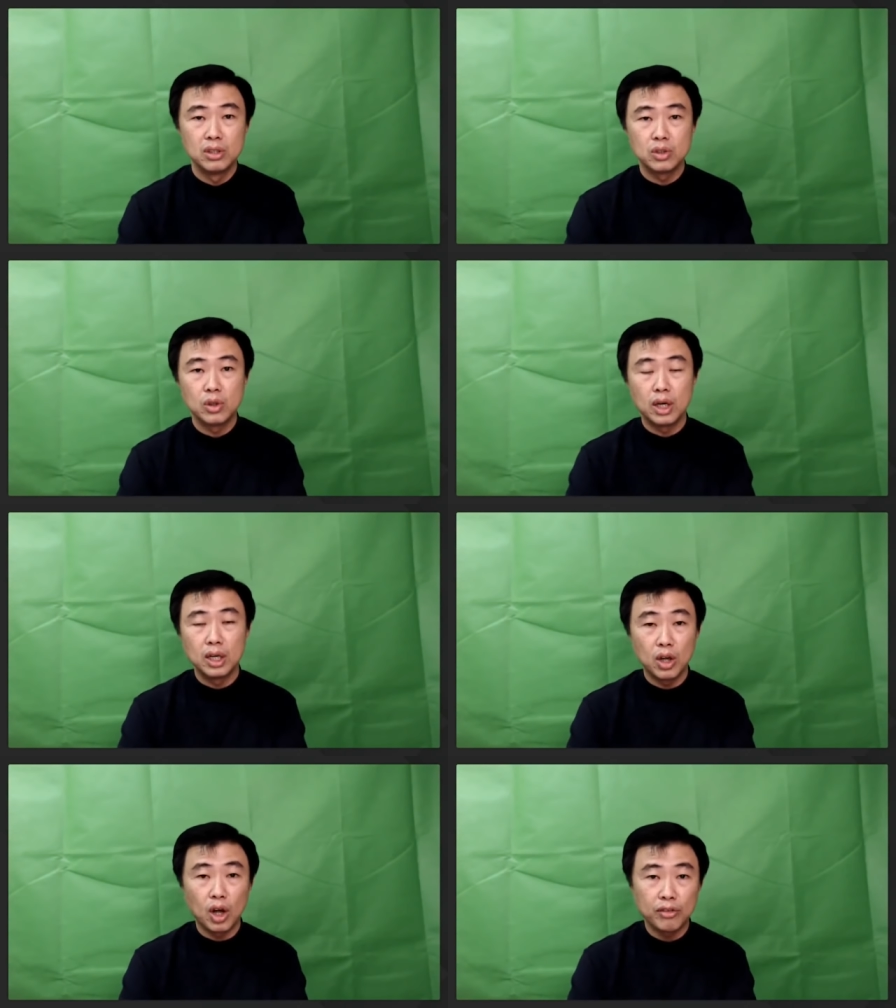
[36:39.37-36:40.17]
So a
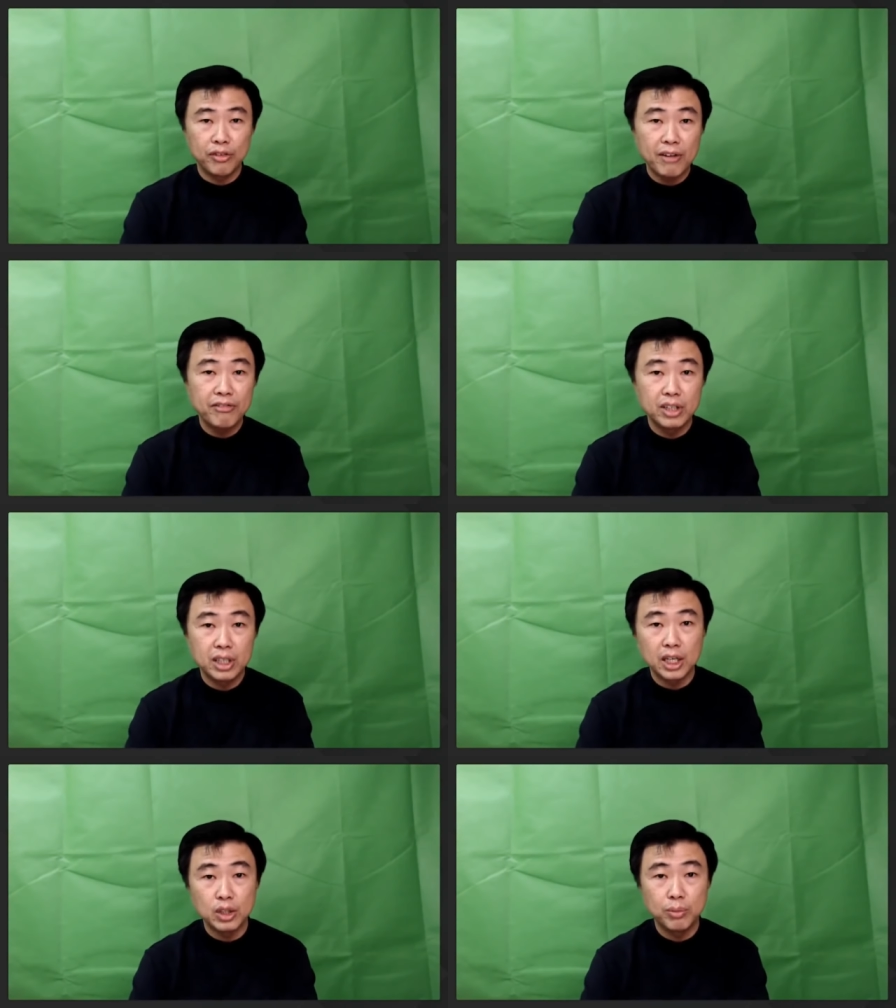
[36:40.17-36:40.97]
lot of effort
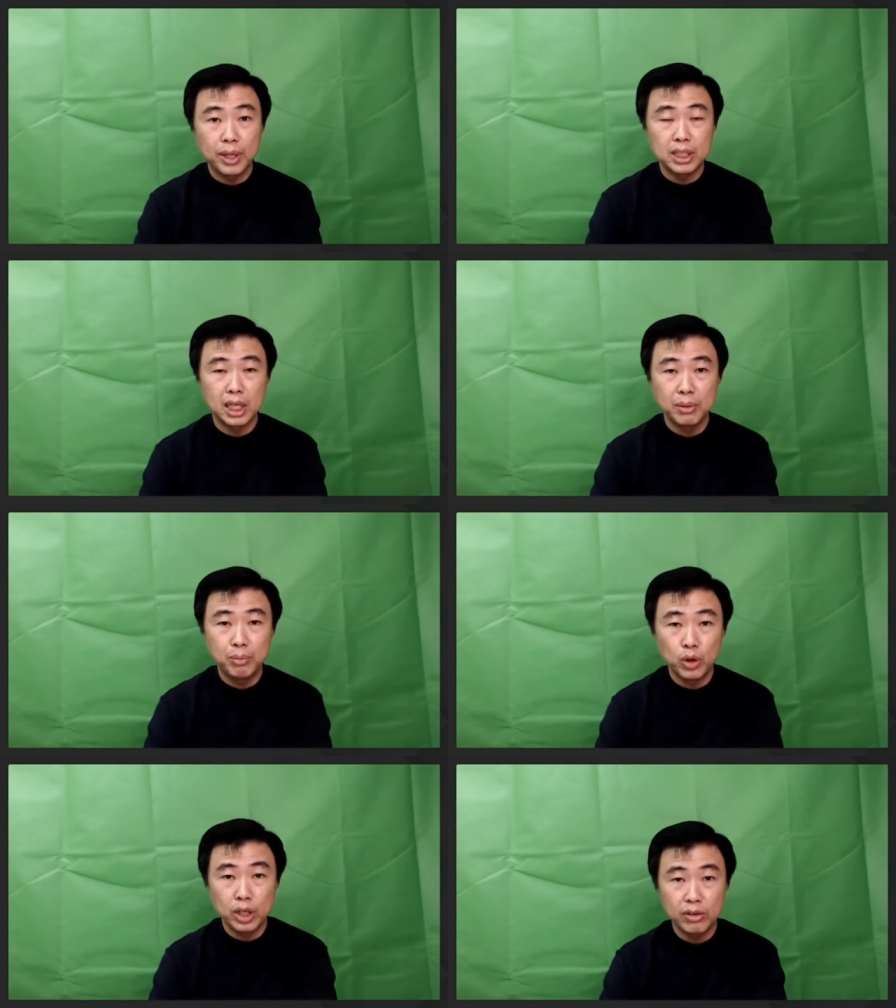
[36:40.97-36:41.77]
that you basically
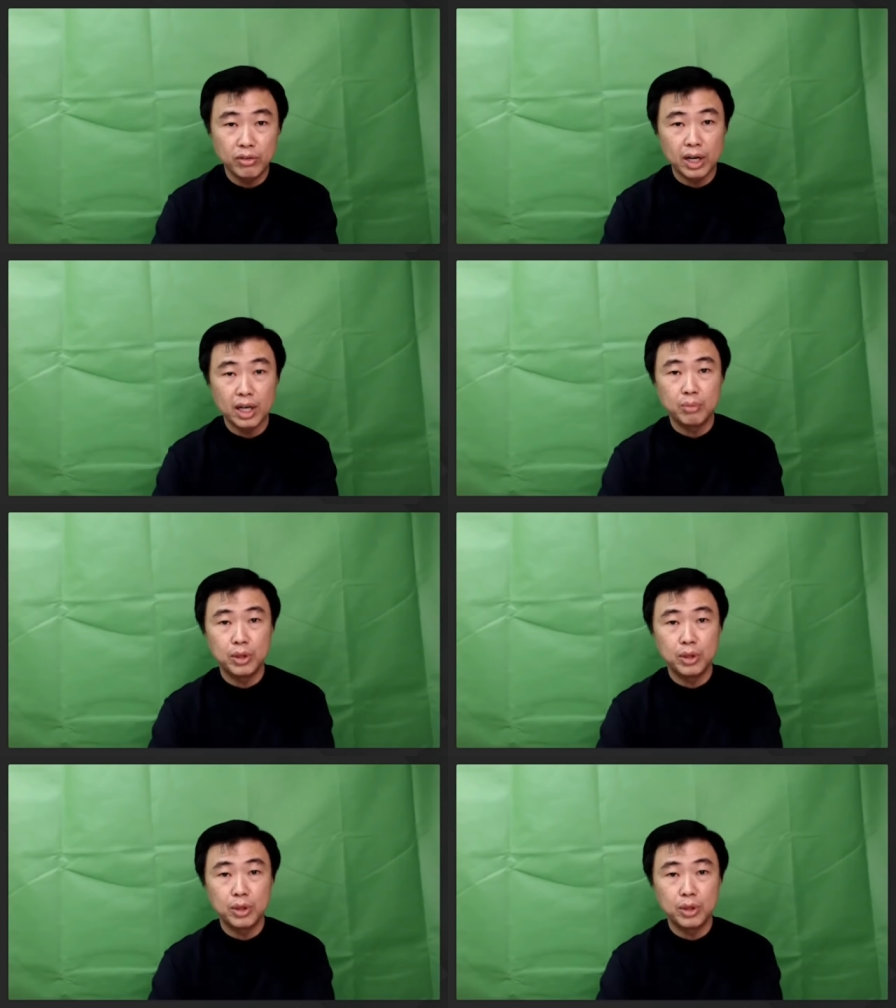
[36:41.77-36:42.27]
put in right now,